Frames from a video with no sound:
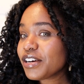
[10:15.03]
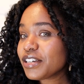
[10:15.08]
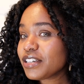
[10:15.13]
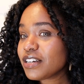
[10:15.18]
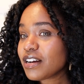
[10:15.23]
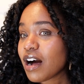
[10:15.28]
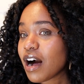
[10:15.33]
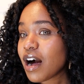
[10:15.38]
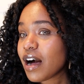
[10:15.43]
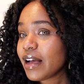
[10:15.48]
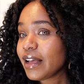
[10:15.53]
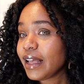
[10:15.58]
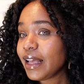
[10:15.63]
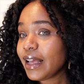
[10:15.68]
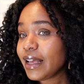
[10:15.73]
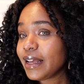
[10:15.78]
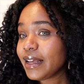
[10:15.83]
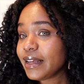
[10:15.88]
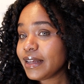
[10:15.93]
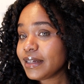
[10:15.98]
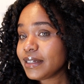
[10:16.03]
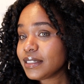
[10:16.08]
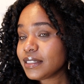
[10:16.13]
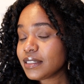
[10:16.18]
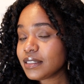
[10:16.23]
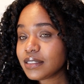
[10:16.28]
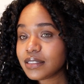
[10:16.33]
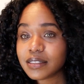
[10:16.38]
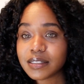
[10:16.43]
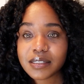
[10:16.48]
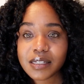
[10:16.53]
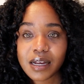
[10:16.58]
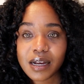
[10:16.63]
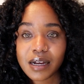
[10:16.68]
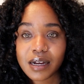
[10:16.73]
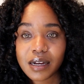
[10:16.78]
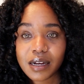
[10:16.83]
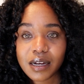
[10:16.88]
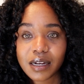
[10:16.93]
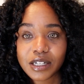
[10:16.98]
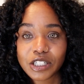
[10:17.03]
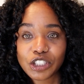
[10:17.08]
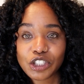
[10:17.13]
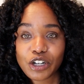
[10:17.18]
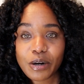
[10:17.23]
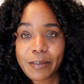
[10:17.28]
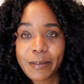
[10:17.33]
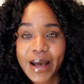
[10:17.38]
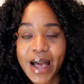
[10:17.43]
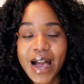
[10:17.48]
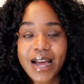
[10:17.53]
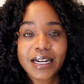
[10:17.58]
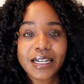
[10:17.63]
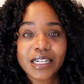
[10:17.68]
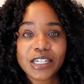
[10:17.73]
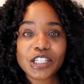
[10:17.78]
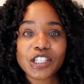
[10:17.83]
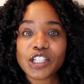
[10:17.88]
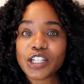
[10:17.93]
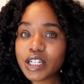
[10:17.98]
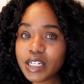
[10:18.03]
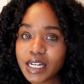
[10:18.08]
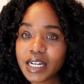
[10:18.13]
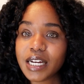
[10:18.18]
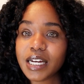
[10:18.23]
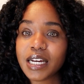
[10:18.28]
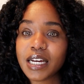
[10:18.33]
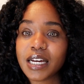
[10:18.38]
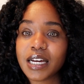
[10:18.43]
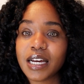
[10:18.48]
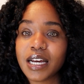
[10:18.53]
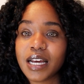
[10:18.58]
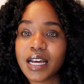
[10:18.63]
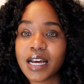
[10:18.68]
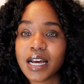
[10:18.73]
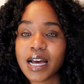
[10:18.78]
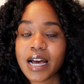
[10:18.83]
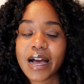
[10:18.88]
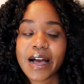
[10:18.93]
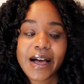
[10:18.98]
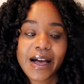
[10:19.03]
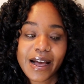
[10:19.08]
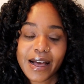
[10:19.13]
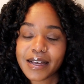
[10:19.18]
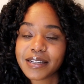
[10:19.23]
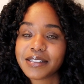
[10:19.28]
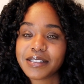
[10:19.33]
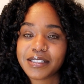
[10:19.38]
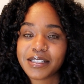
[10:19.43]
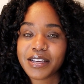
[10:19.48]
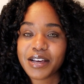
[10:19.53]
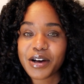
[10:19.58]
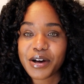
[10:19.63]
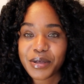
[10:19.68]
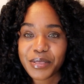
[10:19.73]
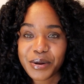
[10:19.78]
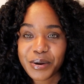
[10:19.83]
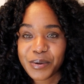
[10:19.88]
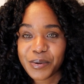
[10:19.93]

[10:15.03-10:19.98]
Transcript: not as dramatic looking as the other